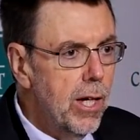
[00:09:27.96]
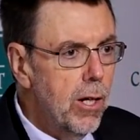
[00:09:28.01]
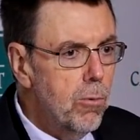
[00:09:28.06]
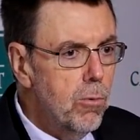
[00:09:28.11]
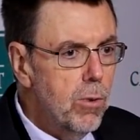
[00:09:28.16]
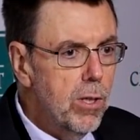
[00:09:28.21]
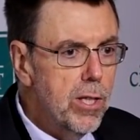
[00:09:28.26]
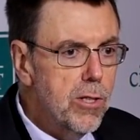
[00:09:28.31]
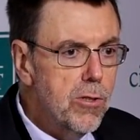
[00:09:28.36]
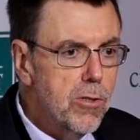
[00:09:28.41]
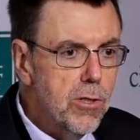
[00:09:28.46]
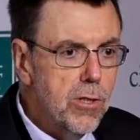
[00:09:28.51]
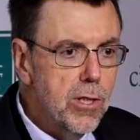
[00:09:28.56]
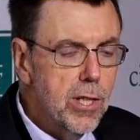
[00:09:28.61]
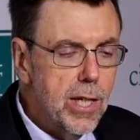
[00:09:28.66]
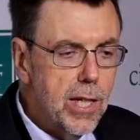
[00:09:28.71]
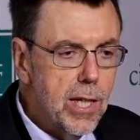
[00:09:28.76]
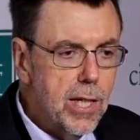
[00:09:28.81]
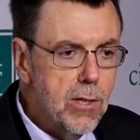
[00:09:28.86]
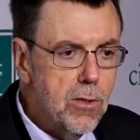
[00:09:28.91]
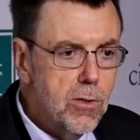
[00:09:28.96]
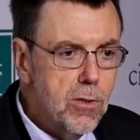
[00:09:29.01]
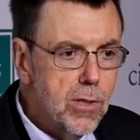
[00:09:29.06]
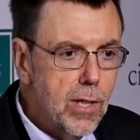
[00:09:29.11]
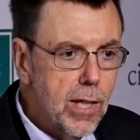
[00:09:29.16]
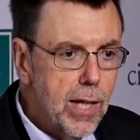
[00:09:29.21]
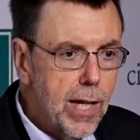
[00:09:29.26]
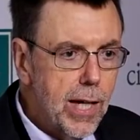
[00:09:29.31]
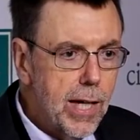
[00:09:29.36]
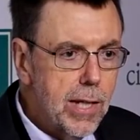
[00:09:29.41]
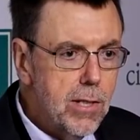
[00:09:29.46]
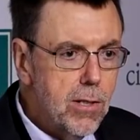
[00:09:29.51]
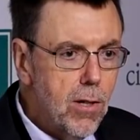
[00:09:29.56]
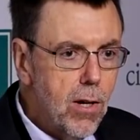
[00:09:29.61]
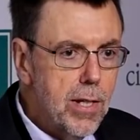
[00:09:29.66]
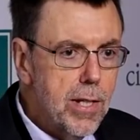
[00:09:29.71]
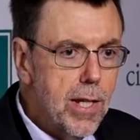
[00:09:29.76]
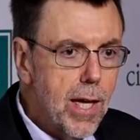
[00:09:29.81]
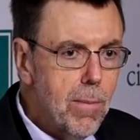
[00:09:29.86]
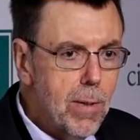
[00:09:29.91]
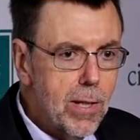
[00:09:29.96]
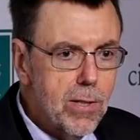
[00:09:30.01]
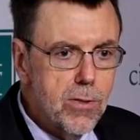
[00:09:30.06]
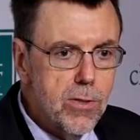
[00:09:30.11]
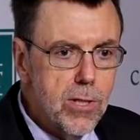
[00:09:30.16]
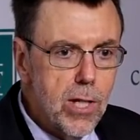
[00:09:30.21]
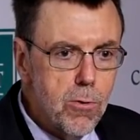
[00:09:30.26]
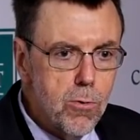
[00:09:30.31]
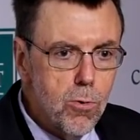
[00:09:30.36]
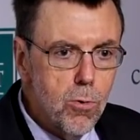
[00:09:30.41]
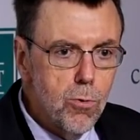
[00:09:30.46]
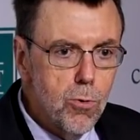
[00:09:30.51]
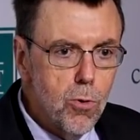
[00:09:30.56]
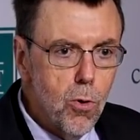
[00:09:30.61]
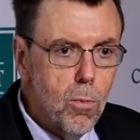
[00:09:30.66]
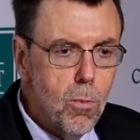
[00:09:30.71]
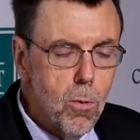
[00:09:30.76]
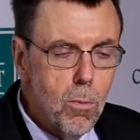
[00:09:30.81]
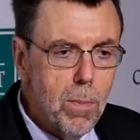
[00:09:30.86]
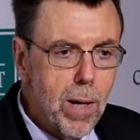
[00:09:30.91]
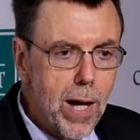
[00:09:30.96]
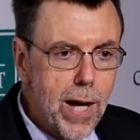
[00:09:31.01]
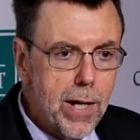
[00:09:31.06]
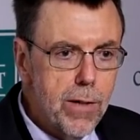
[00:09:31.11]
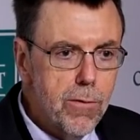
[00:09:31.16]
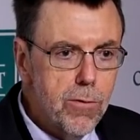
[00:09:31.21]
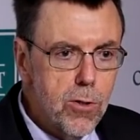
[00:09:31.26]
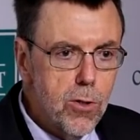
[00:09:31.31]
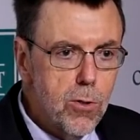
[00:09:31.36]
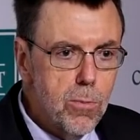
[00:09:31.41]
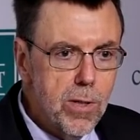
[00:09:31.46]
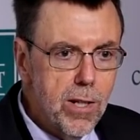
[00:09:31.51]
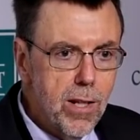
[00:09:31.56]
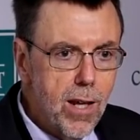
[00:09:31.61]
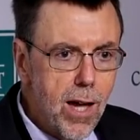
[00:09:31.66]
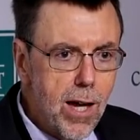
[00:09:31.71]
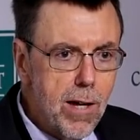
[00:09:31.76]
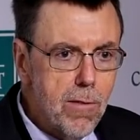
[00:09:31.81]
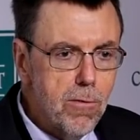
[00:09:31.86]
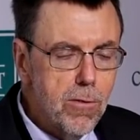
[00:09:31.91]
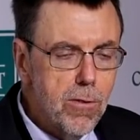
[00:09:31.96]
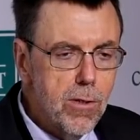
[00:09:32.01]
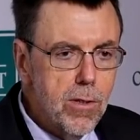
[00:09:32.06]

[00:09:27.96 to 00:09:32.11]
religion is a dynamic, central, normal part of human life.